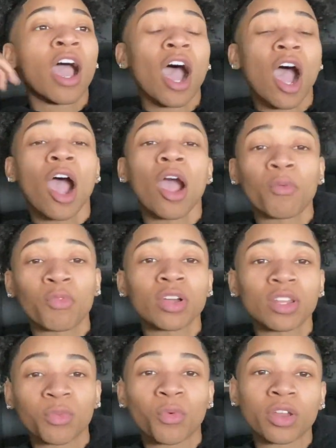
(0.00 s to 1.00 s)
I
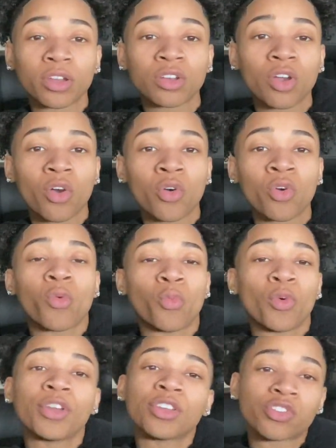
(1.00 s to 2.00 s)
really want to know
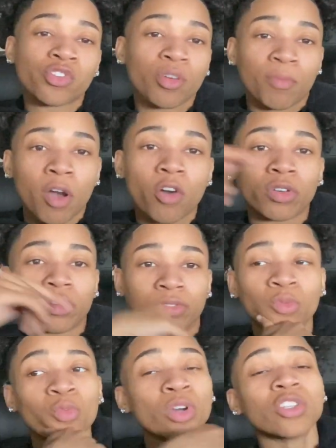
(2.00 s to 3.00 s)
what is your
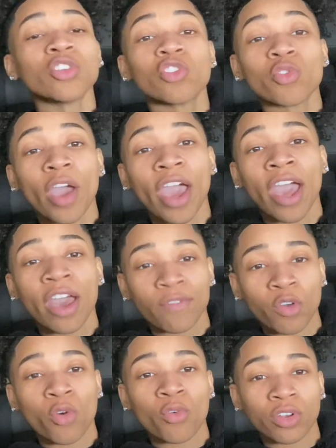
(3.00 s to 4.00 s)
motive? What do you
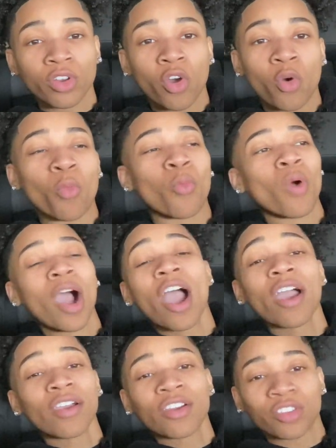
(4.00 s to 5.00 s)
have going on? Why
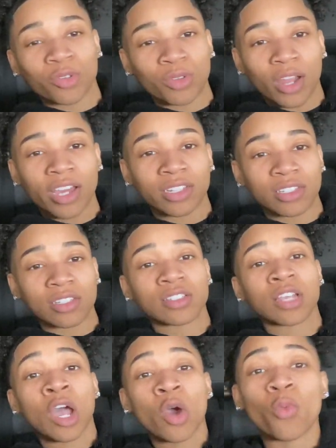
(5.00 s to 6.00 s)
are you like this?